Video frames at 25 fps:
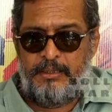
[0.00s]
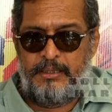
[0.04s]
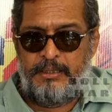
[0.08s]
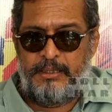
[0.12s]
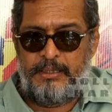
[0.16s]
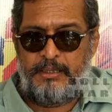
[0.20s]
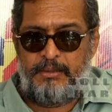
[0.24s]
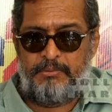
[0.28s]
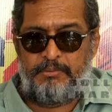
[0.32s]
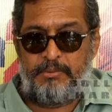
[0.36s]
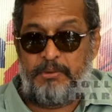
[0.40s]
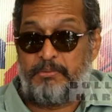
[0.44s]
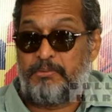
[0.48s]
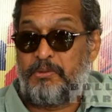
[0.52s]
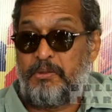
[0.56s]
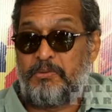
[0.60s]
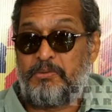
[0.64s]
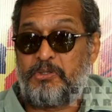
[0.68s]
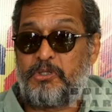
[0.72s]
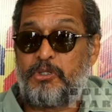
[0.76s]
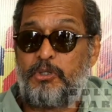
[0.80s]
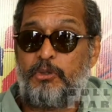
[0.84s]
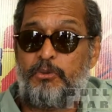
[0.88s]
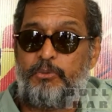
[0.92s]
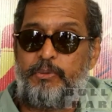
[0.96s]
They have performed
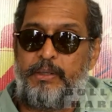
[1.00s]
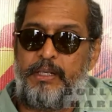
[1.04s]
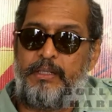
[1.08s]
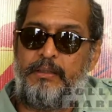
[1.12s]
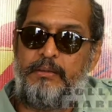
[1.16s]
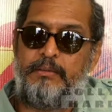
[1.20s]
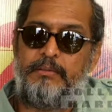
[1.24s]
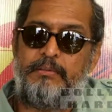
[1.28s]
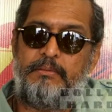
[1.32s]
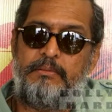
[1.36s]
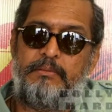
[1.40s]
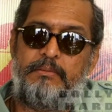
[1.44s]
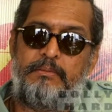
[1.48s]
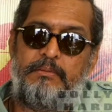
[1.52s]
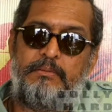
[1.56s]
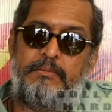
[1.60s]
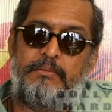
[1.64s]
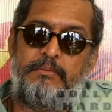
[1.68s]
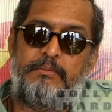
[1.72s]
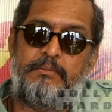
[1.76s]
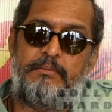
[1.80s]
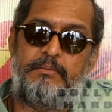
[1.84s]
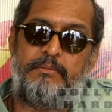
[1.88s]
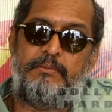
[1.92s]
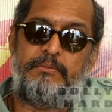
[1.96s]
so well.
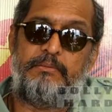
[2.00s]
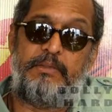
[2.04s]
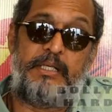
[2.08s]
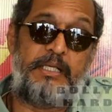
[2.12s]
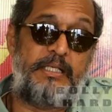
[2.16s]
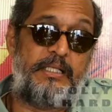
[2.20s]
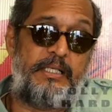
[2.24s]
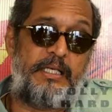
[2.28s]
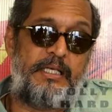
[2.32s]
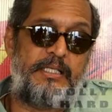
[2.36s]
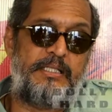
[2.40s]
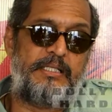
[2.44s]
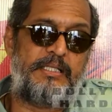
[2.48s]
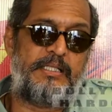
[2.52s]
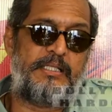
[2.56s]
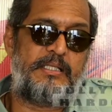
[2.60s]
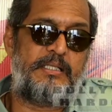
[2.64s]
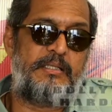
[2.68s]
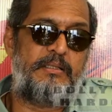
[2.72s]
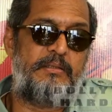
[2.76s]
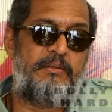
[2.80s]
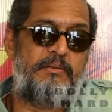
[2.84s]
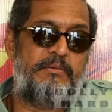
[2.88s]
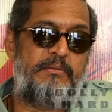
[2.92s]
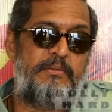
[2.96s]
Very nice.
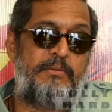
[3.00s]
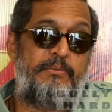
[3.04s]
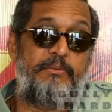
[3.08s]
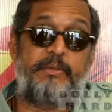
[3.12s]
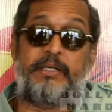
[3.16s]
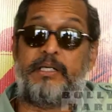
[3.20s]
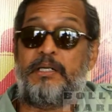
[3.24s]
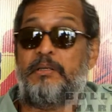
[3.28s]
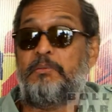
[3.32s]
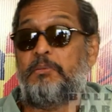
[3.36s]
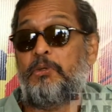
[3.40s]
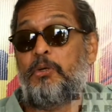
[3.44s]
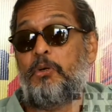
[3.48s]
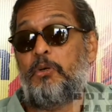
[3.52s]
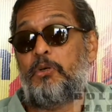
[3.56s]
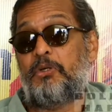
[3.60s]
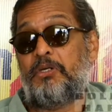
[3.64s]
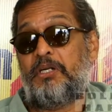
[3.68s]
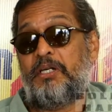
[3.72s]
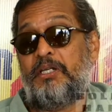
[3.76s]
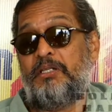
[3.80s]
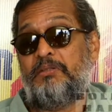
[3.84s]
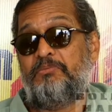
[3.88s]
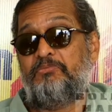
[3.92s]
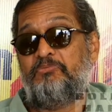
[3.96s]
Vikram Gokhale.